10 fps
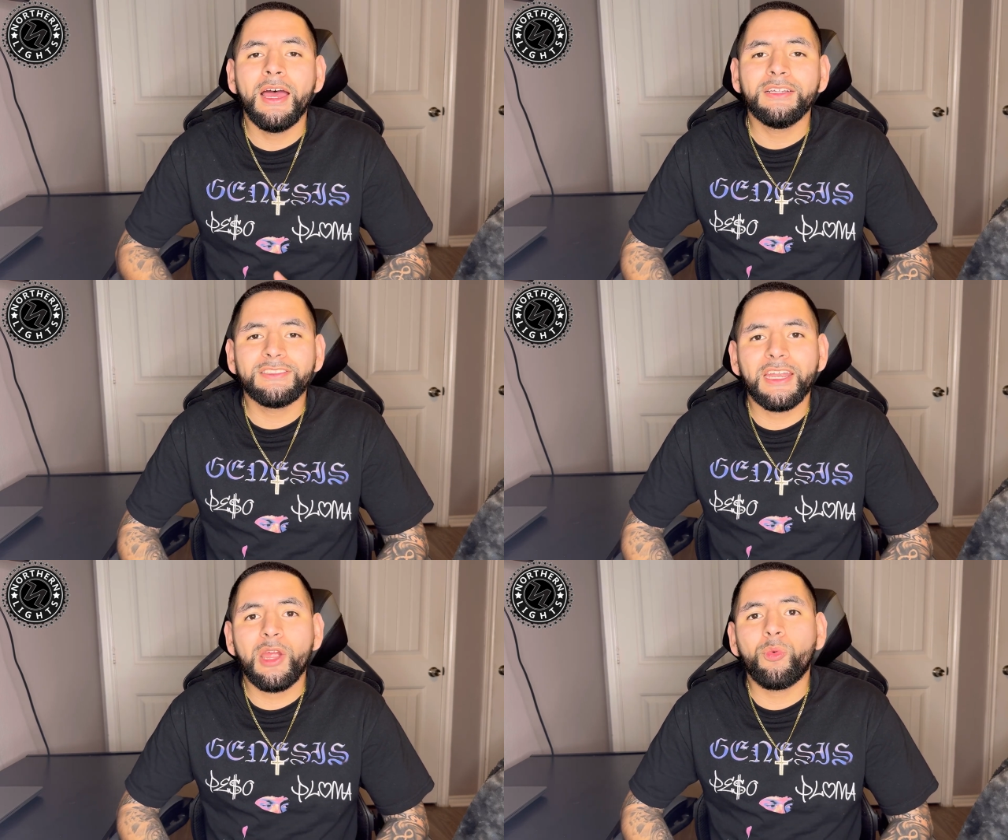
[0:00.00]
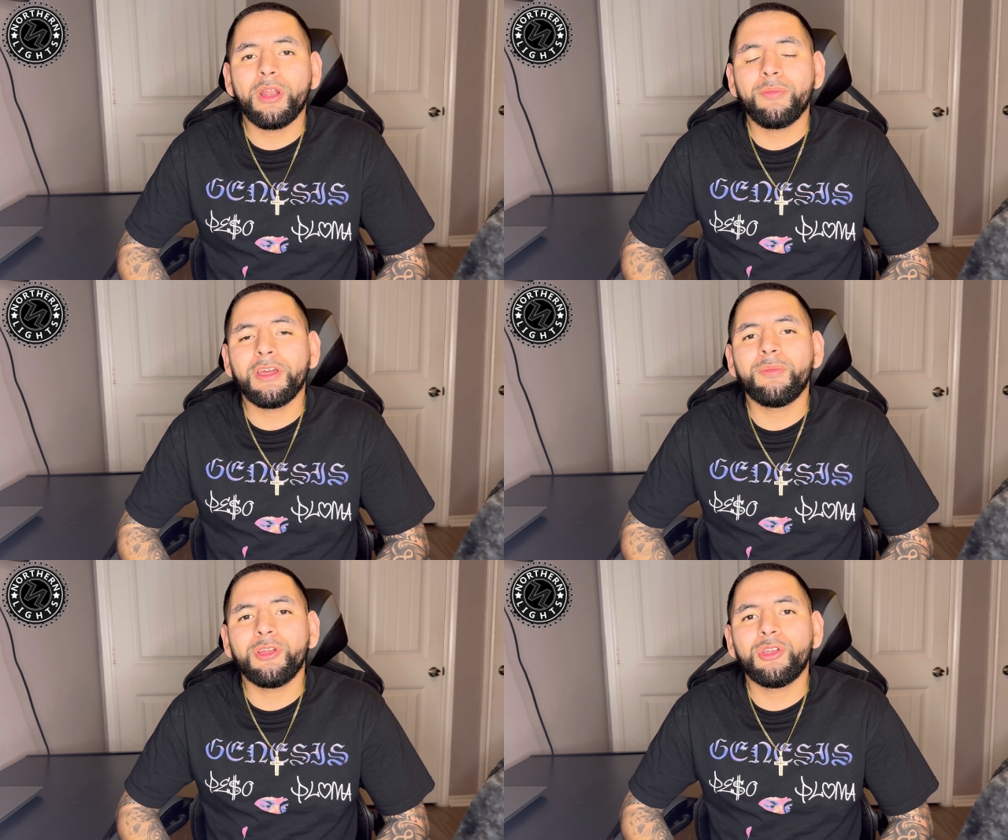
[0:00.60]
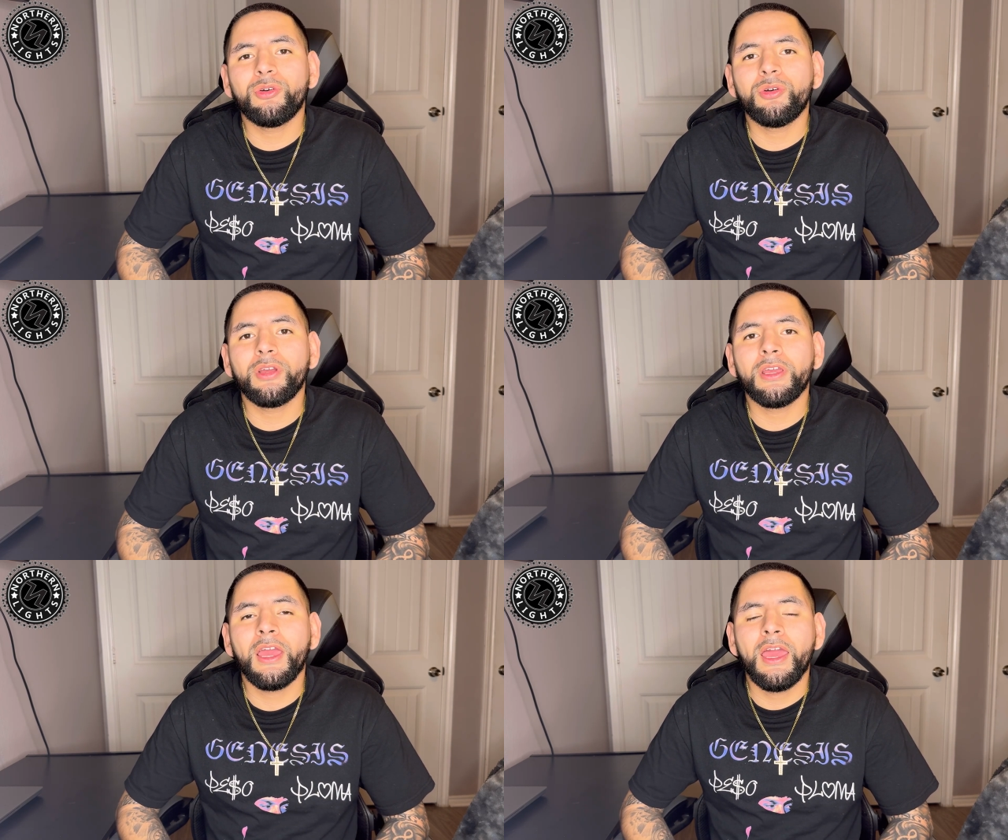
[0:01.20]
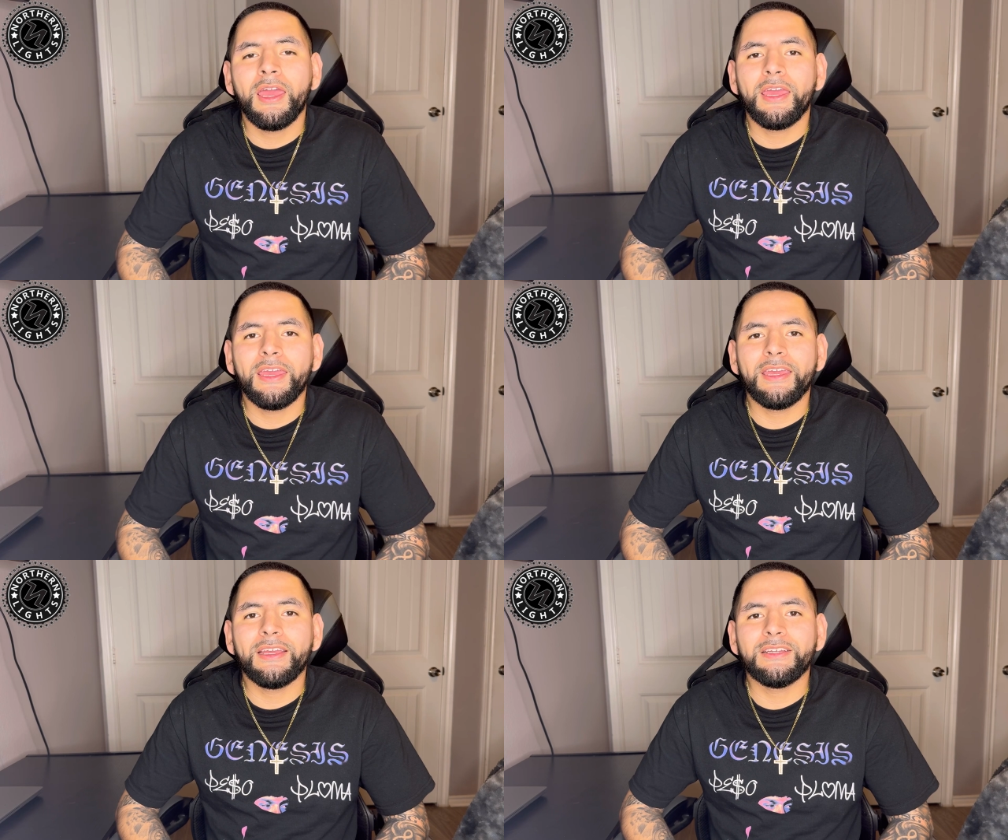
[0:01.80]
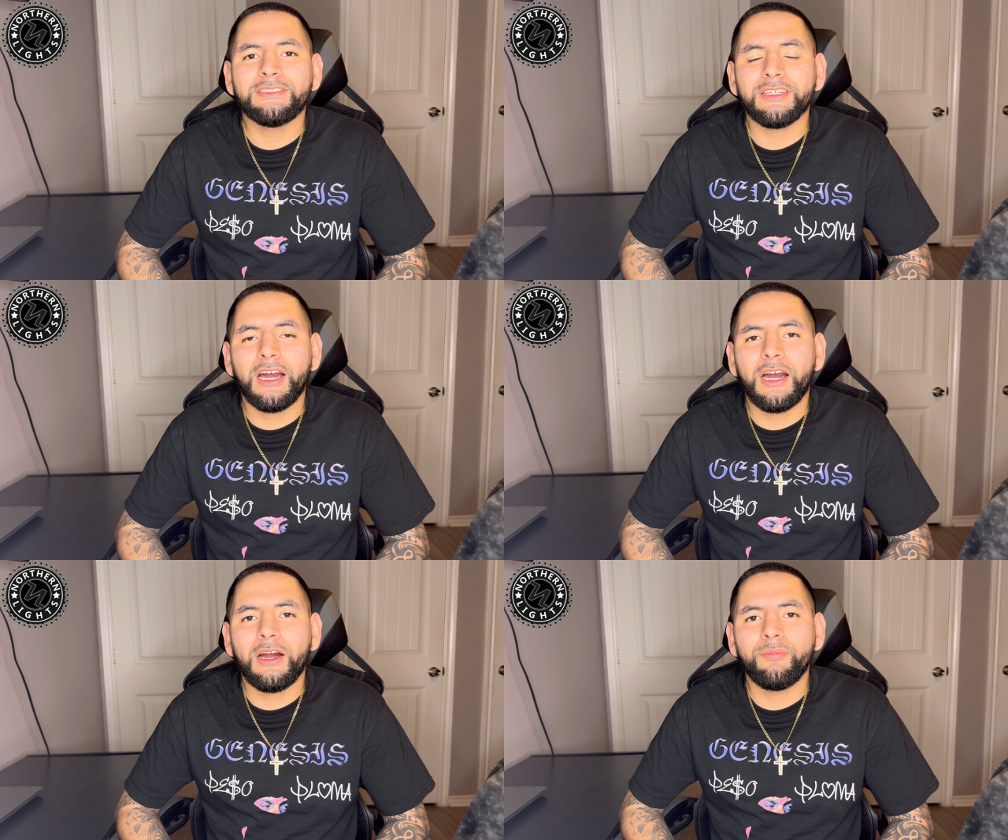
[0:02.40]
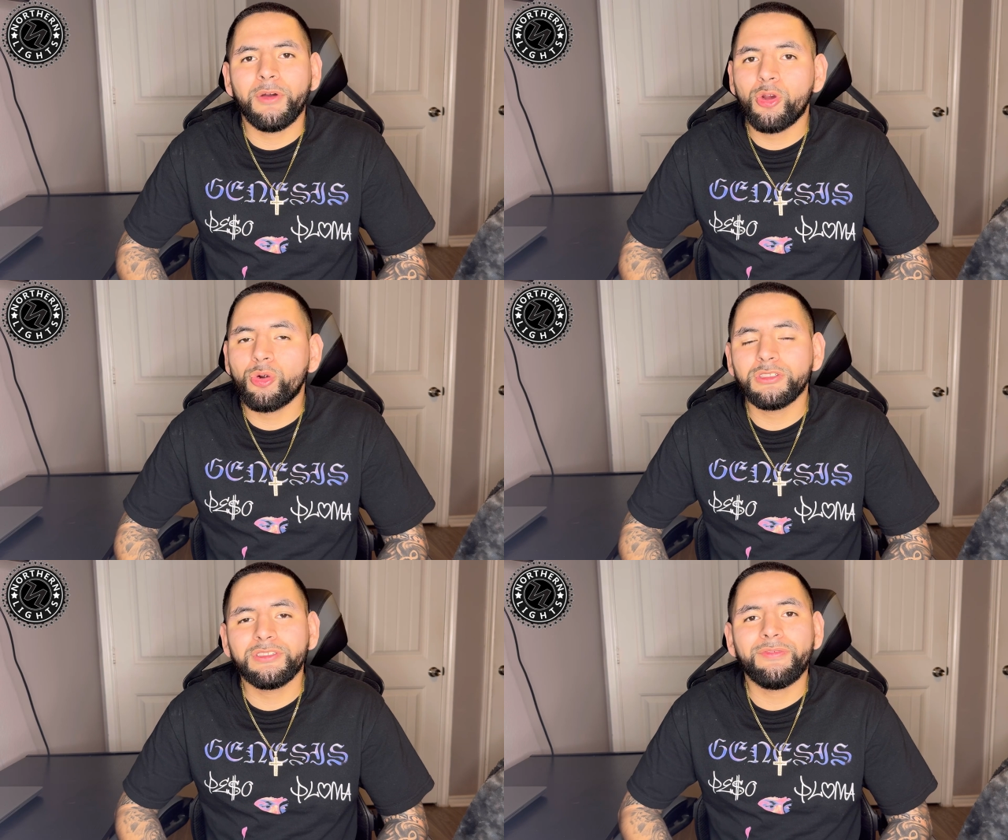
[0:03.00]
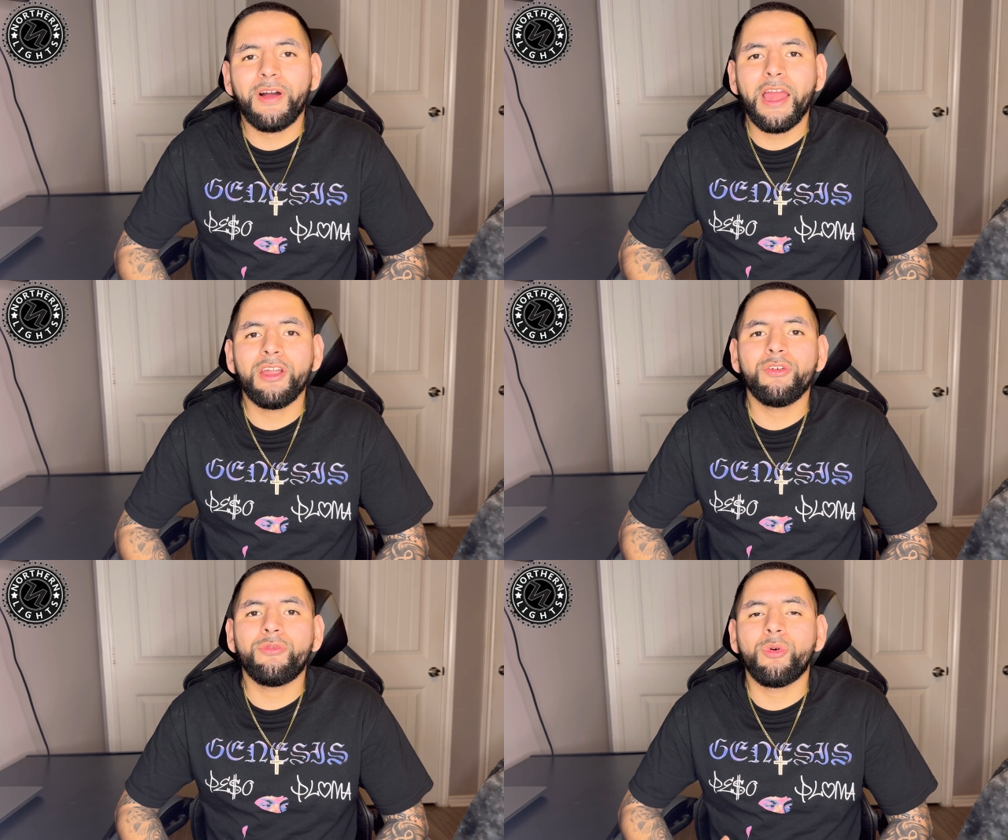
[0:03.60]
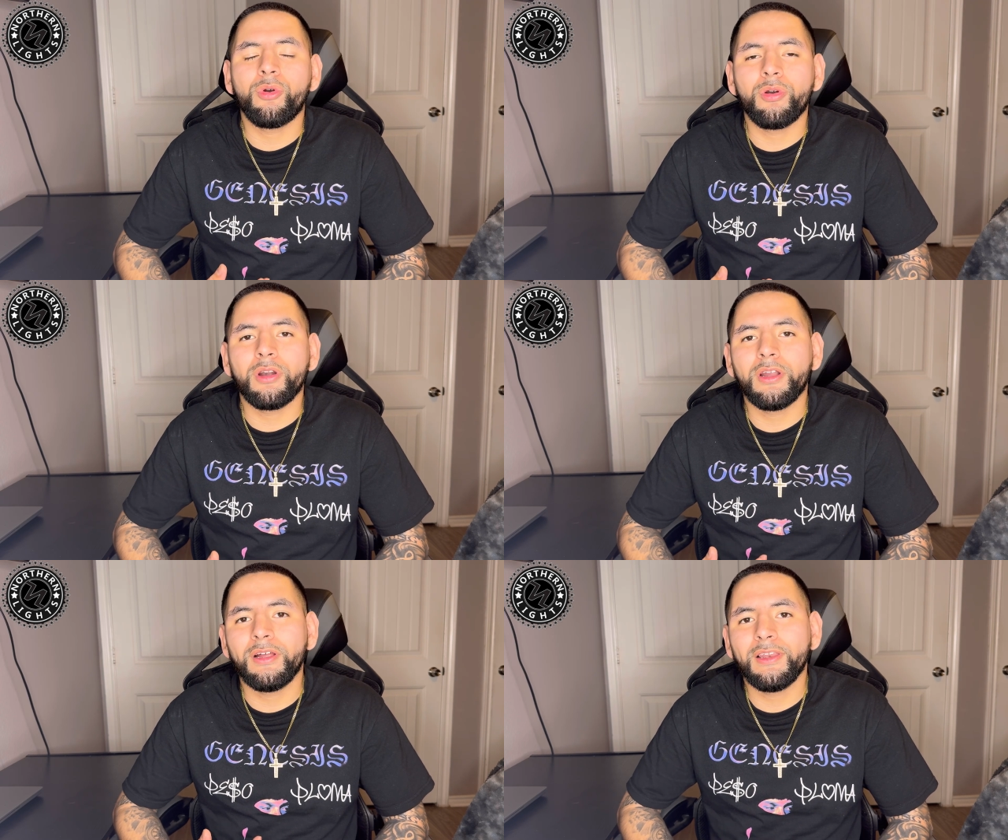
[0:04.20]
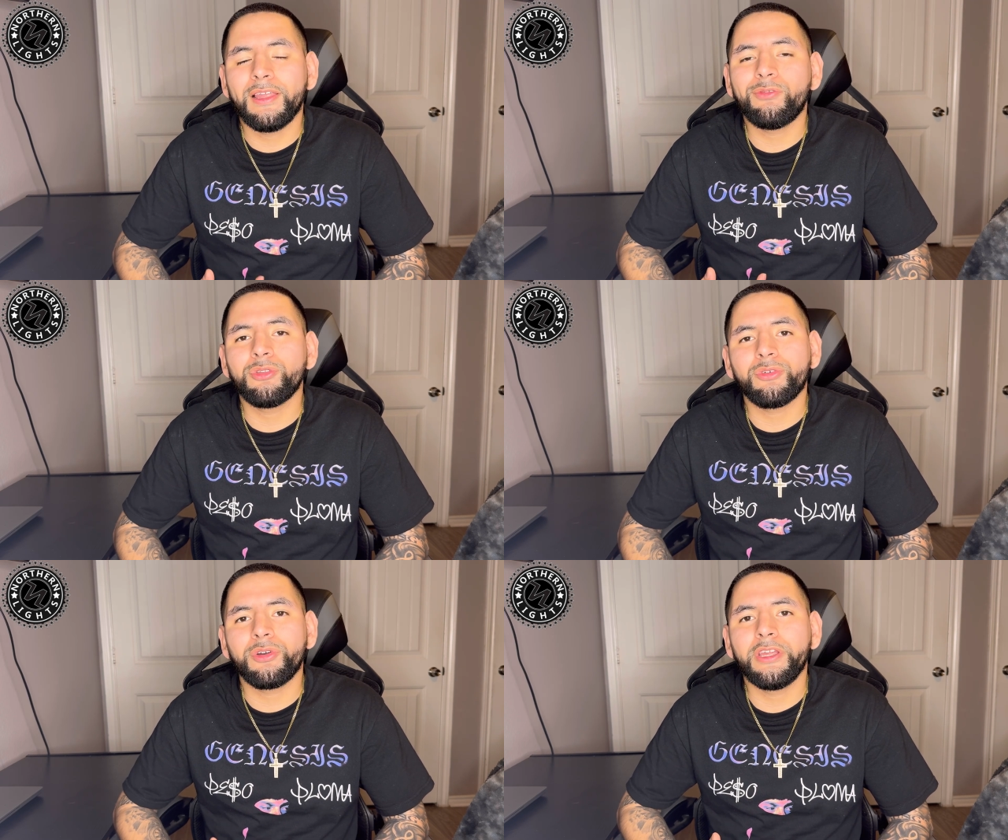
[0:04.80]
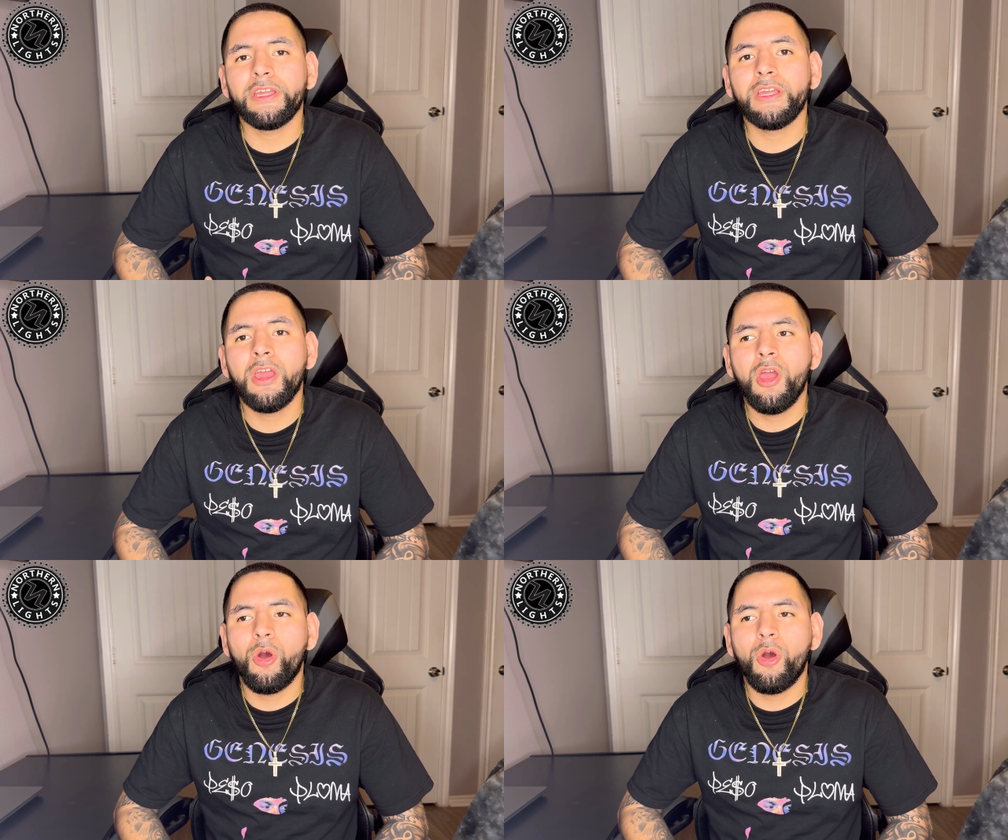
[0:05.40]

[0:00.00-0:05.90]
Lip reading: Today, what I'm going to be doing is a course of fire for level 3